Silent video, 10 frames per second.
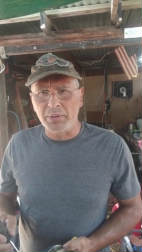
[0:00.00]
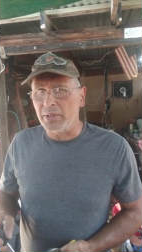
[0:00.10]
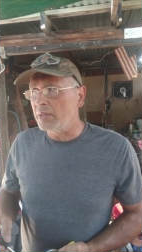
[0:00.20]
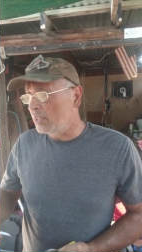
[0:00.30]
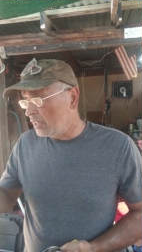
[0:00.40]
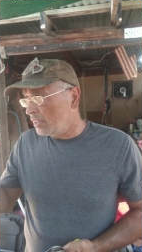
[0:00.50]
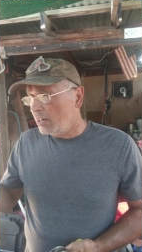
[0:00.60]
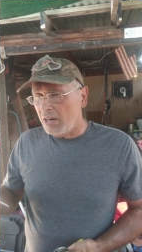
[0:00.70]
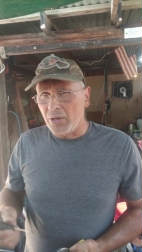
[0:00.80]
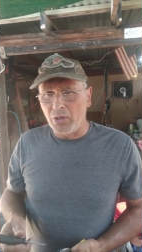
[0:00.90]
and
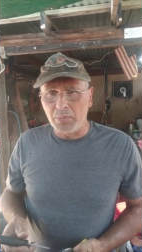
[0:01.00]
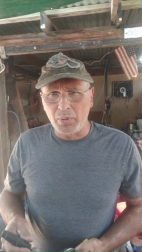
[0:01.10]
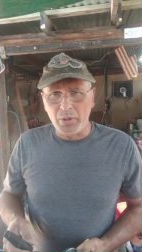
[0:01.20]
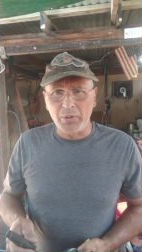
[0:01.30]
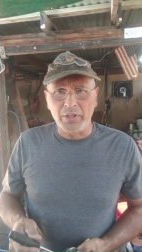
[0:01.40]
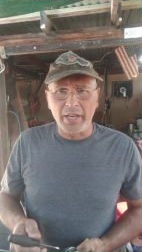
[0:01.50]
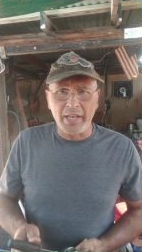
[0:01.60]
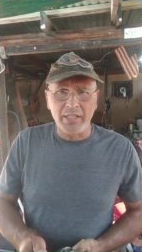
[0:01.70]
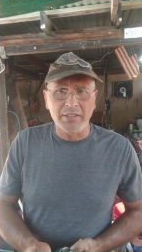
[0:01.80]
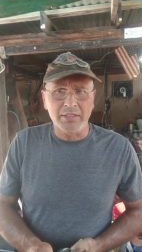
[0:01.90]
our homegrown
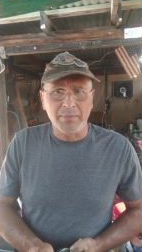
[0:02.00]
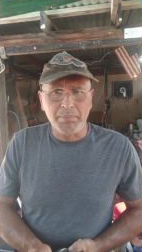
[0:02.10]
gangs,